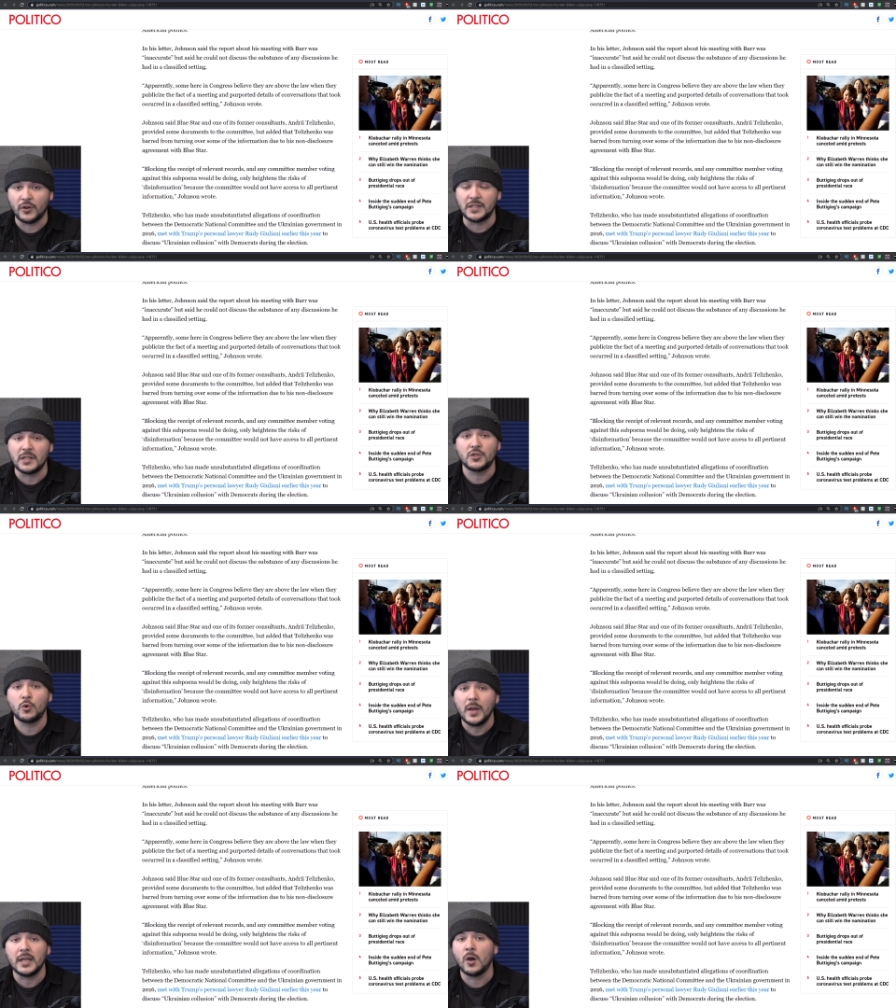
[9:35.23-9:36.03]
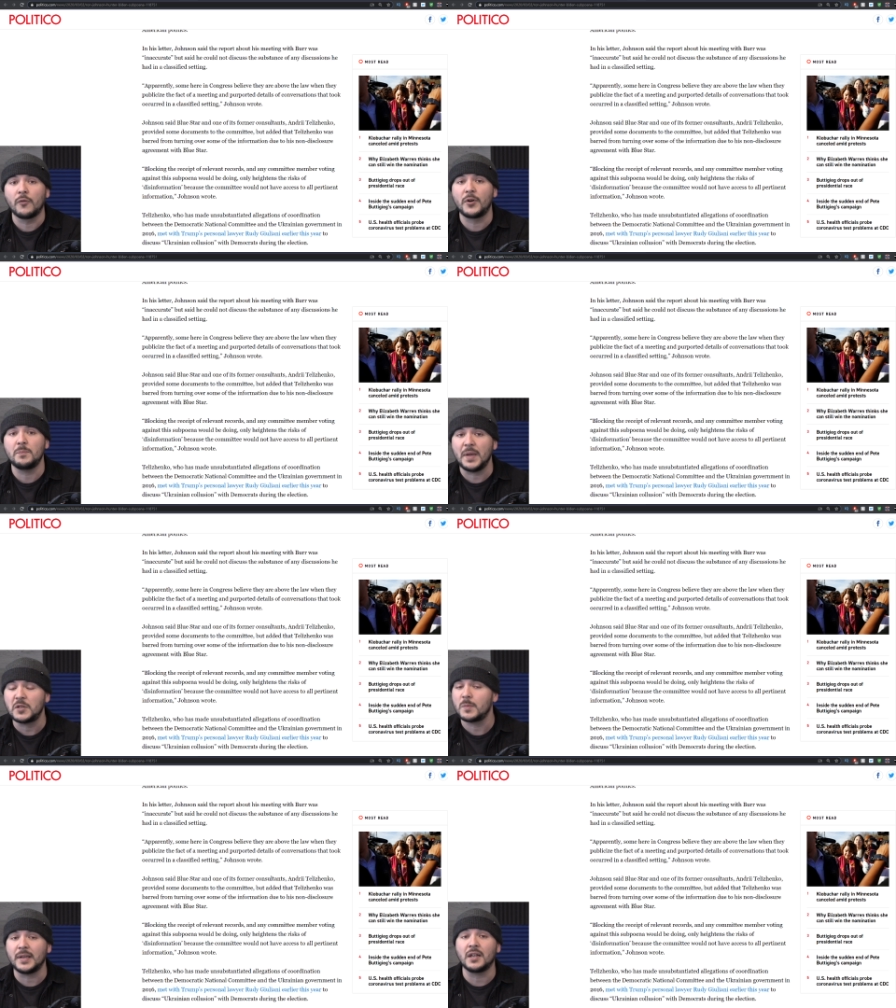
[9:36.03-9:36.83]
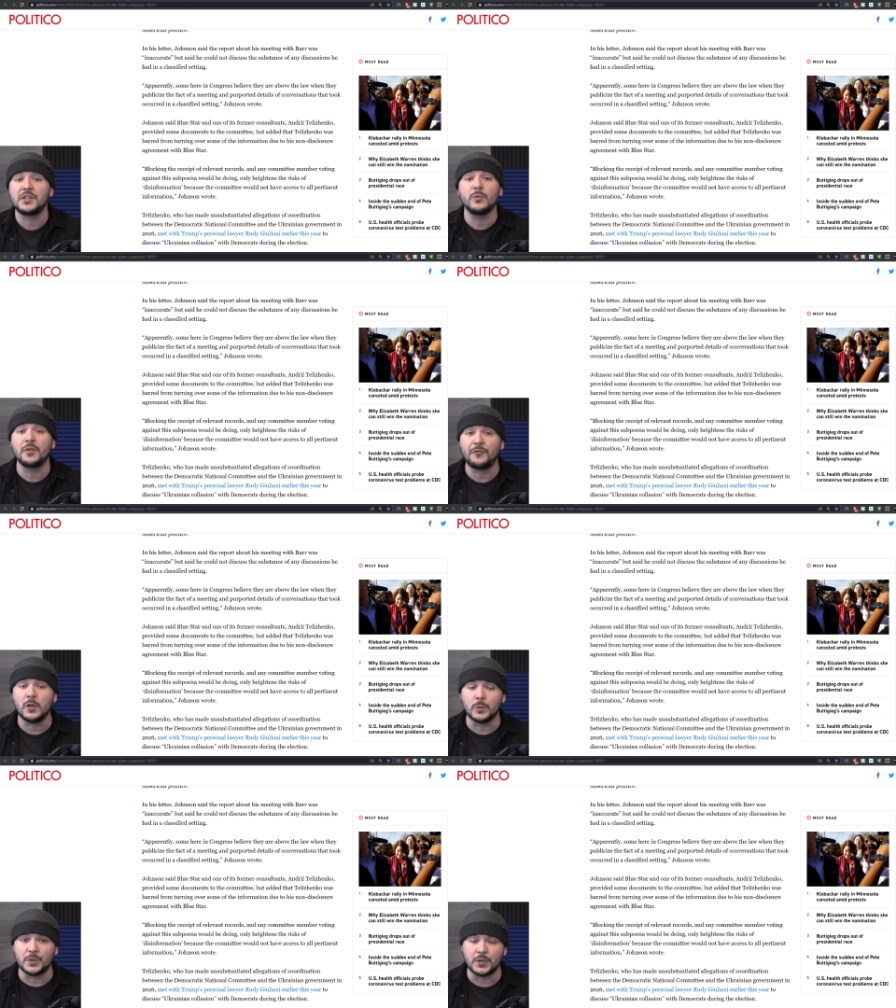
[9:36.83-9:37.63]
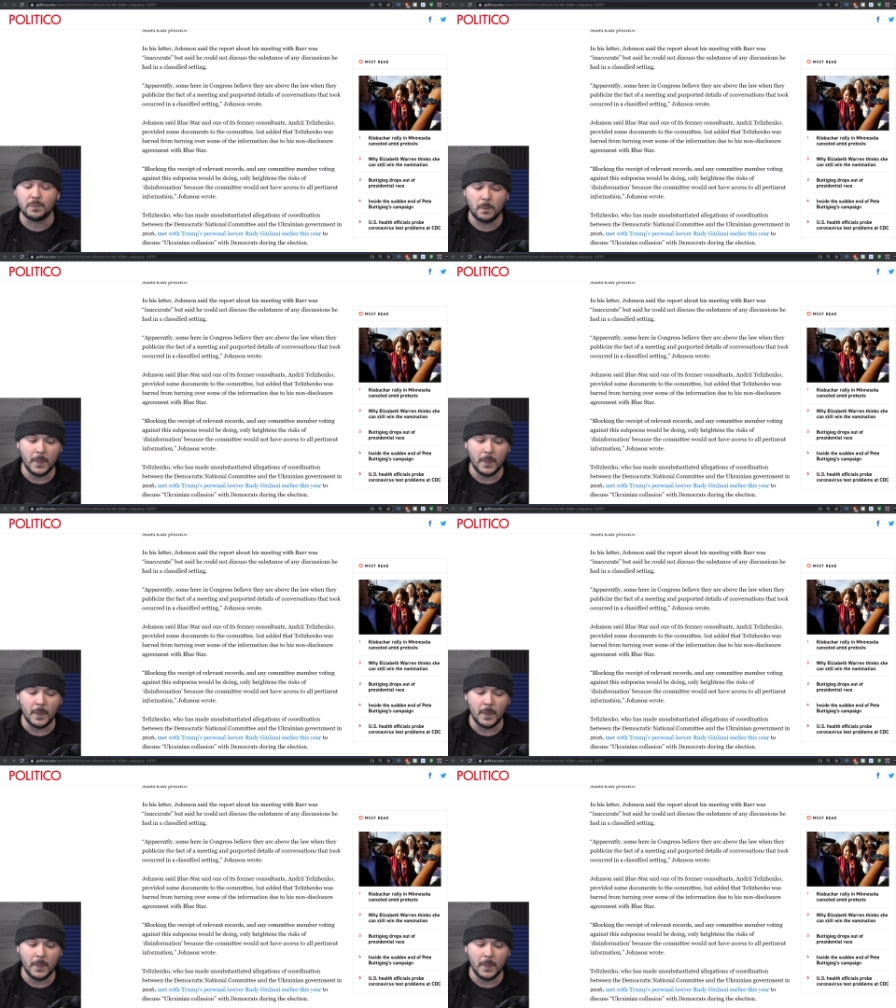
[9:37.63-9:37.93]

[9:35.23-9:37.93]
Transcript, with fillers: for instance, quitting over impeachment because he refused.